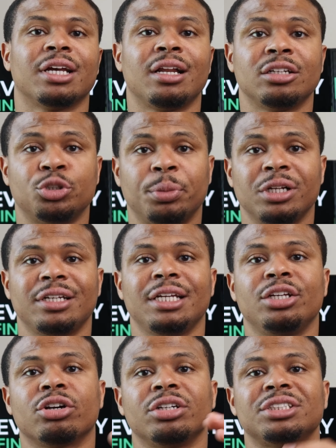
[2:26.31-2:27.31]
to
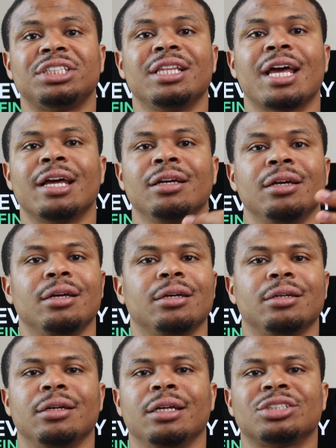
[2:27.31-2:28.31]
eligibility, you're gonna see that
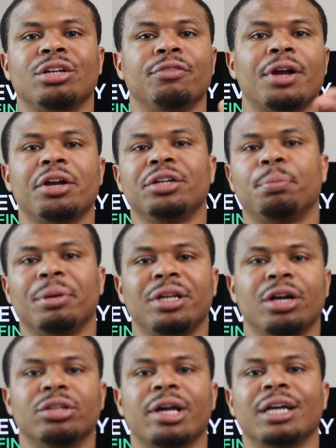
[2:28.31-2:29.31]
it's gonna vary
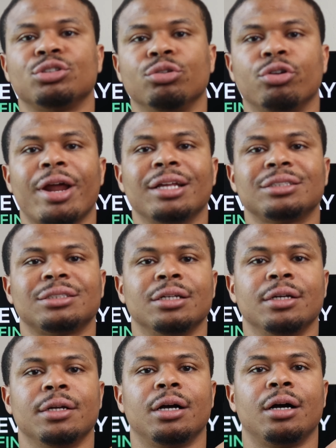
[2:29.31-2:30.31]
depending on the actual grants.
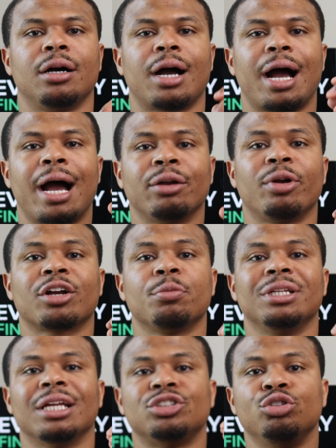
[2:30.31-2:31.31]
Uh, I'd
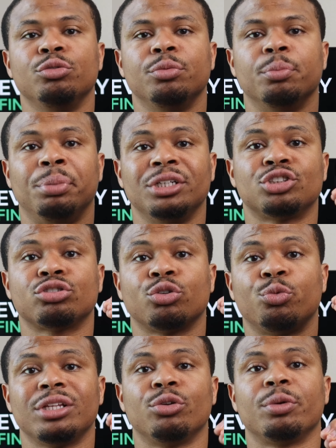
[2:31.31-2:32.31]
recommend that you be sure
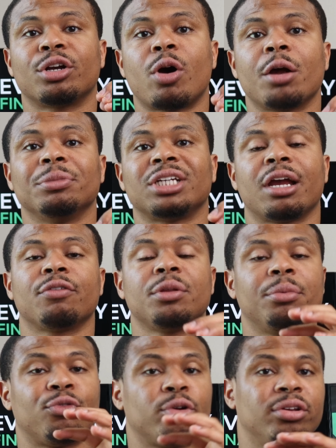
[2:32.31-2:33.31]
to read the requirements
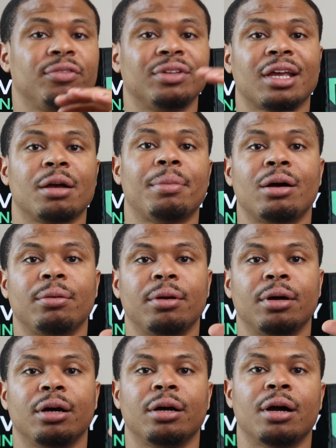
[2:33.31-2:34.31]
carefully before you even think about
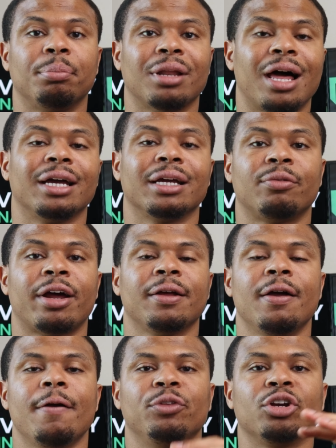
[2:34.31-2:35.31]
uh, applying,
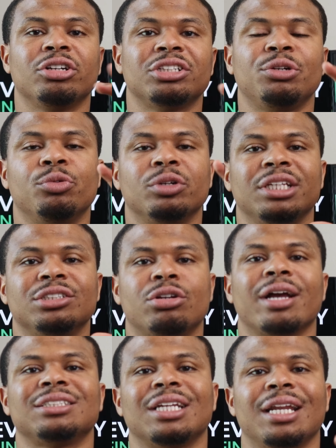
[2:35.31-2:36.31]
right? You're gonna see with these
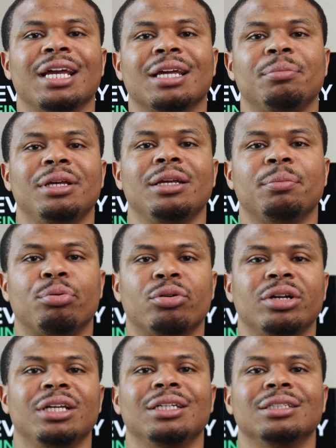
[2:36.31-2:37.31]
grants that it can be
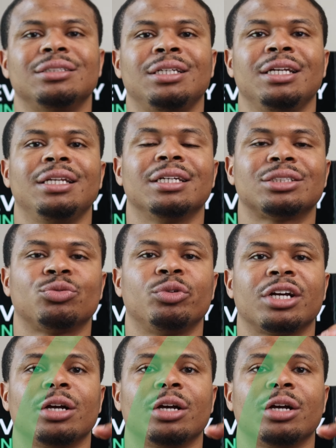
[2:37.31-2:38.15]
pretty tedious when it